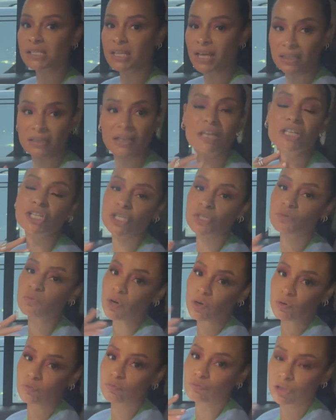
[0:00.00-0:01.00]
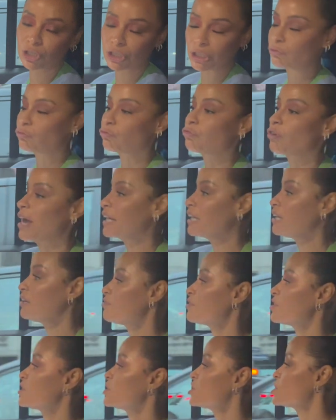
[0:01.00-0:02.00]
like they just weren't really ready
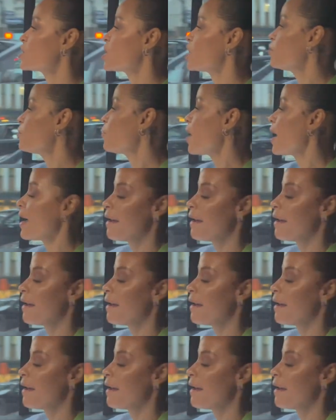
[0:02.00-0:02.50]
for the show.